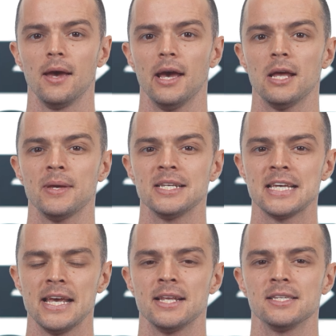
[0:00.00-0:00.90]
and
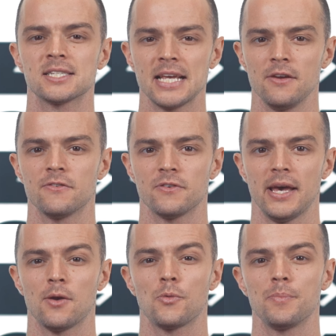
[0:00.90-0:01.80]
maintain a safe
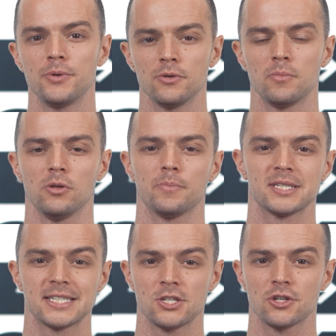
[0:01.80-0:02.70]
and reputable
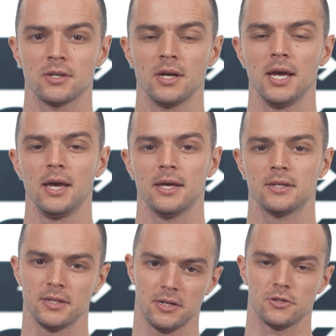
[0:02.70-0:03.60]
position in
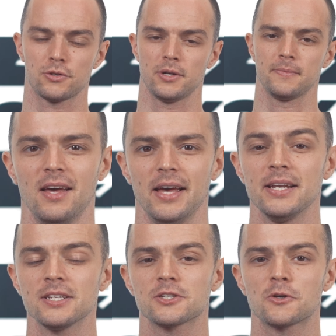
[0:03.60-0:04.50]
the industry.
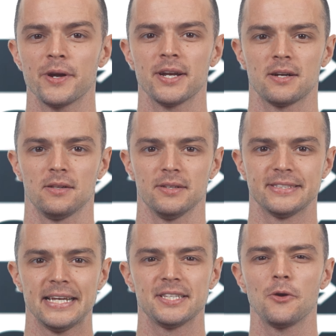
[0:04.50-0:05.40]
It is critical
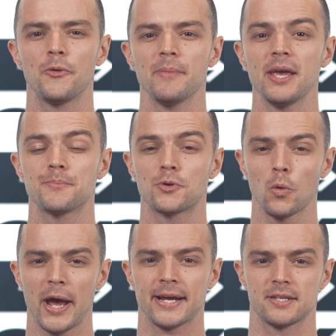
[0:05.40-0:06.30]
that they remain
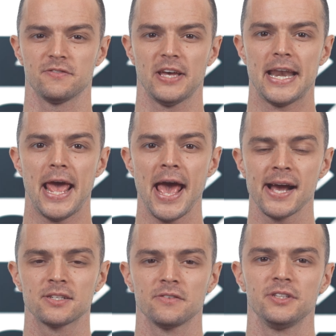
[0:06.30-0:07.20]
proactive and
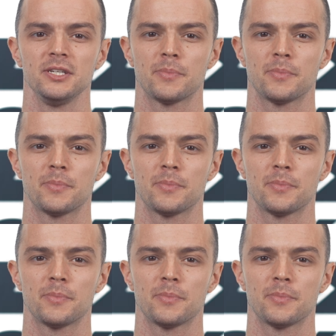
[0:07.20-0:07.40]
actively